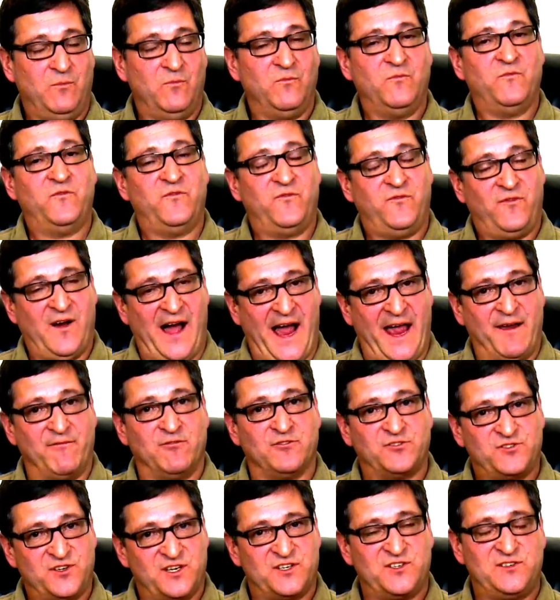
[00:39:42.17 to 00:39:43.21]
5
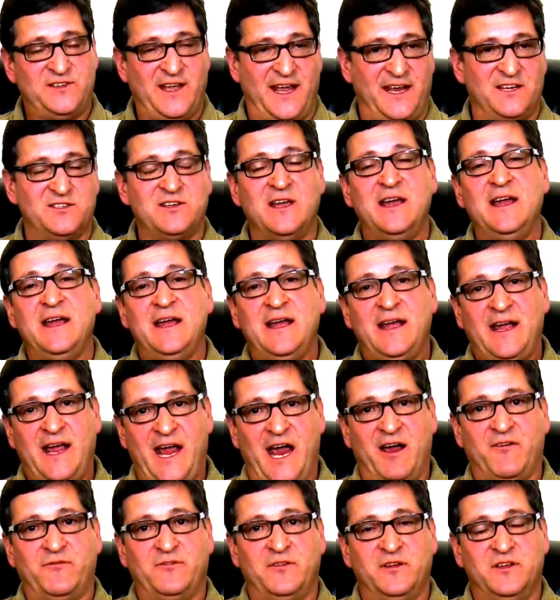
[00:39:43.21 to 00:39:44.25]
or 6 days
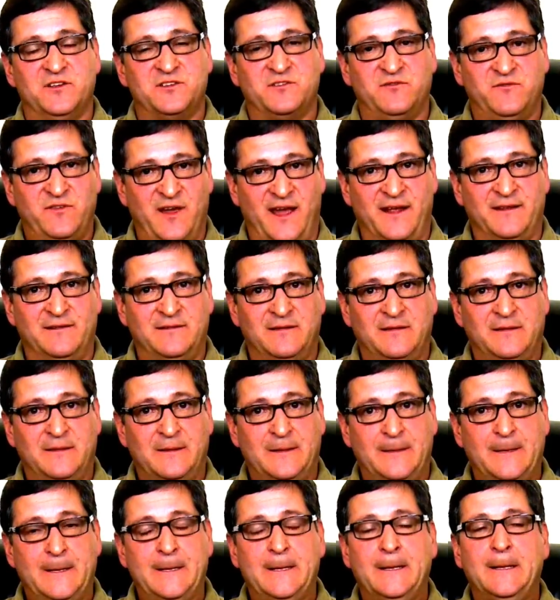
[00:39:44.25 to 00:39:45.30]
after this event.
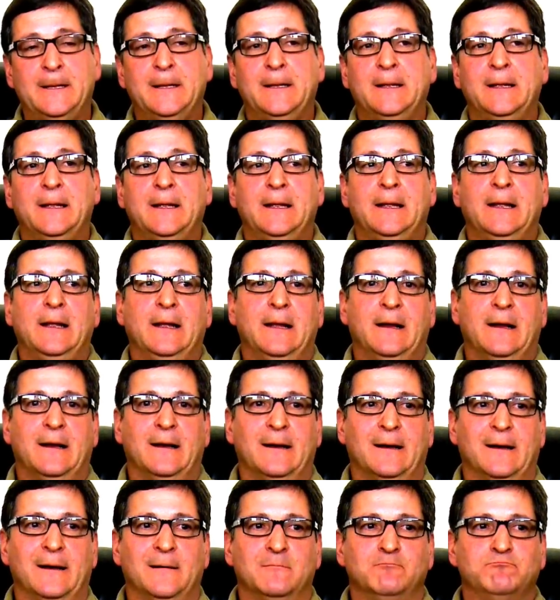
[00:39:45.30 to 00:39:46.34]

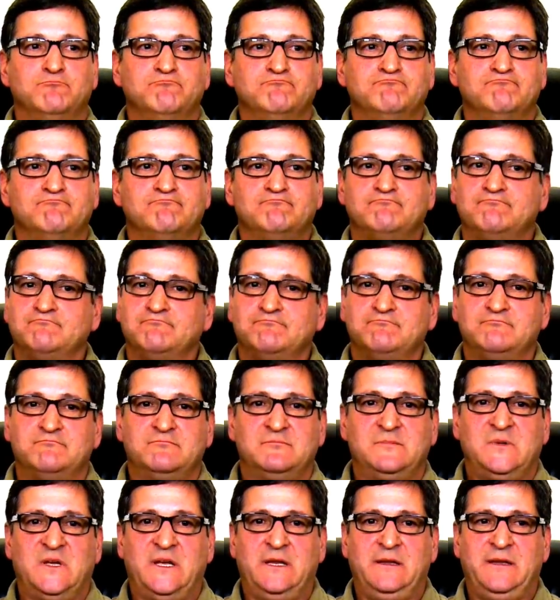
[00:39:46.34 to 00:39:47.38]

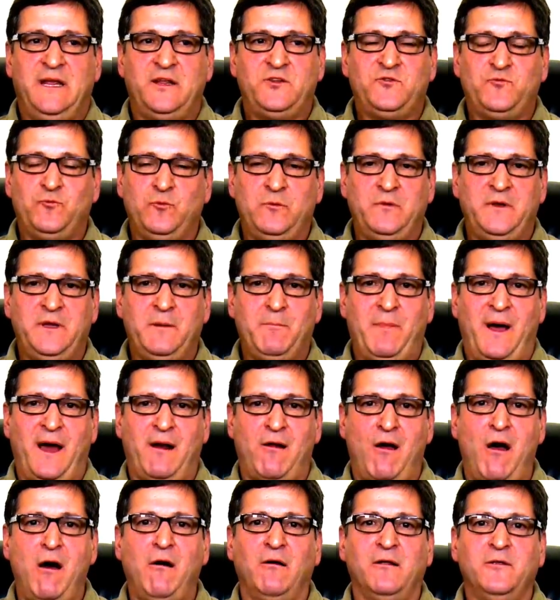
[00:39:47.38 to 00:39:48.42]
And that's really about
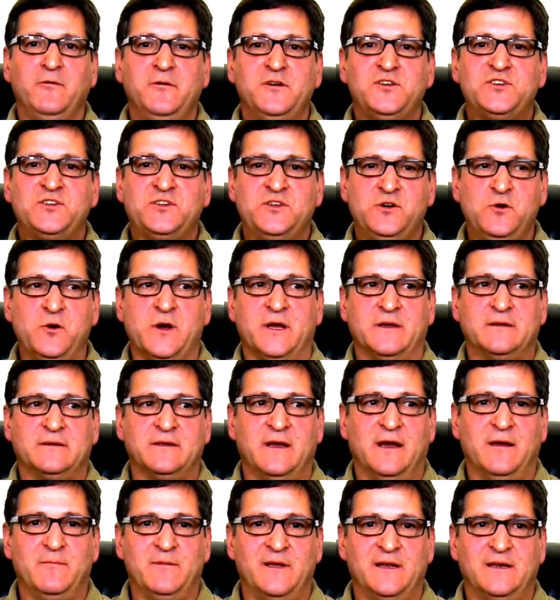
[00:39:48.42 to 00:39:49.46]
all there is to it.
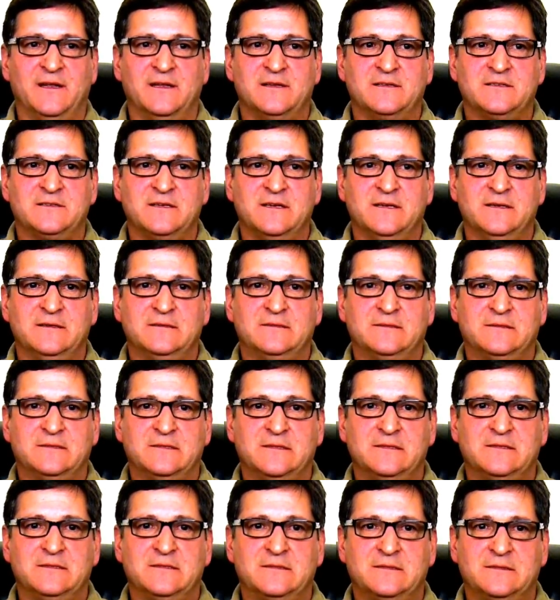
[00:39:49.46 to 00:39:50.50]
I mean, it's a
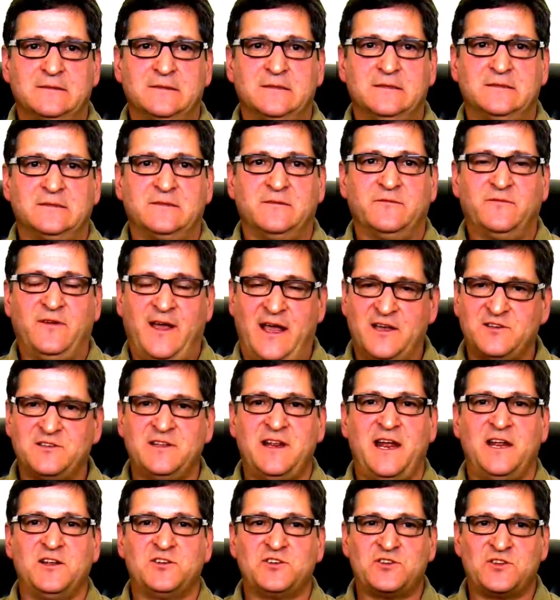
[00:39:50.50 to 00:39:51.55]

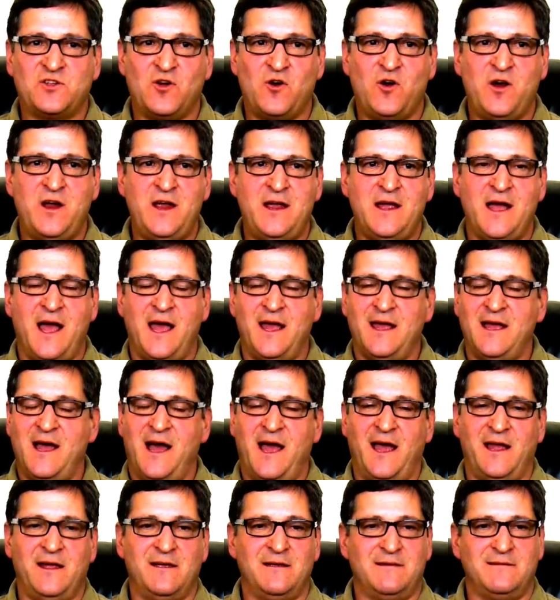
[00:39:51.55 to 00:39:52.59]
fascinating story.
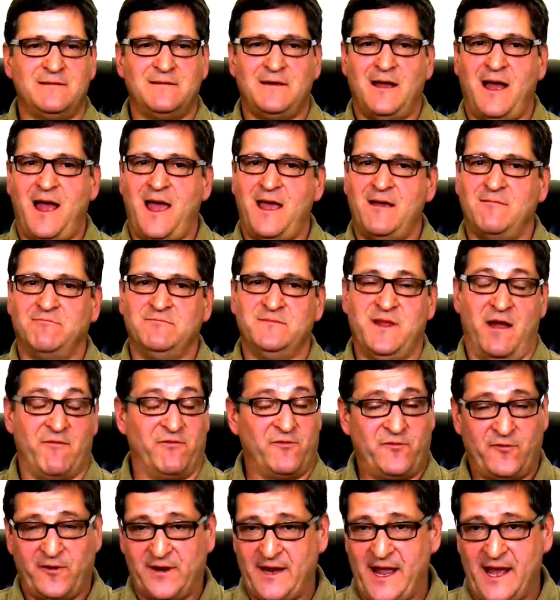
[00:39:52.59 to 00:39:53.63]
I
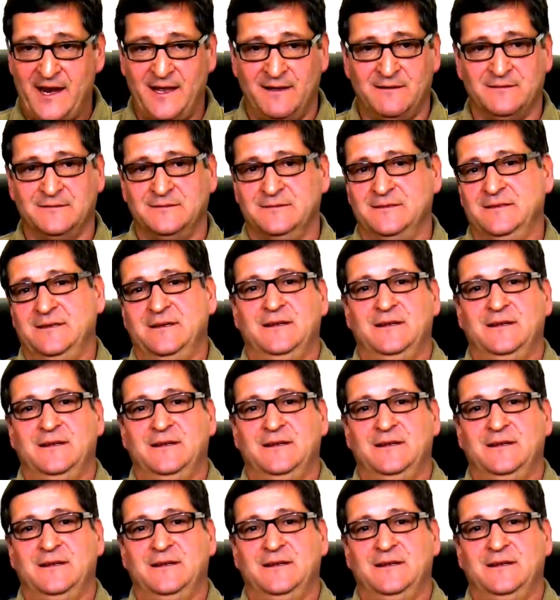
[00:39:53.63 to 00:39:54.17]
never forget it.